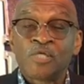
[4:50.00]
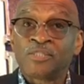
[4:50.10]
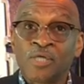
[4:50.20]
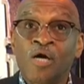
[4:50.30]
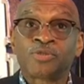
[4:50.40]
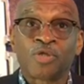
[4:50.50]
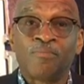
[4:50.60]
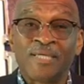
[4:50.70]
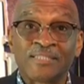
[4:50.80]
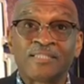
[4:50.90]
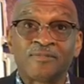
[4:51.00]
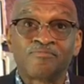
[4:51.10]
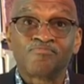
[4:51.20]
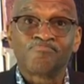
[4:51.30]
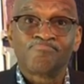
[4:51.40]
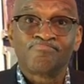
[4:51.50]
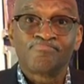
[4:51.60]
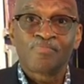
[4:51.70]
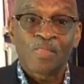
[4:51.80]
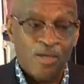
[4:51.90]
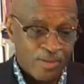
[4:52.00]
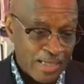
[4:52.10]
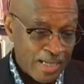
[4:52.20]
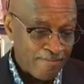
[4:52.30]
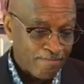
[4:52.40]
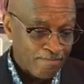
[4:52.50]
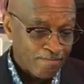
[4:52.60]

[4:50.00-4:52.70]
is also missing okay?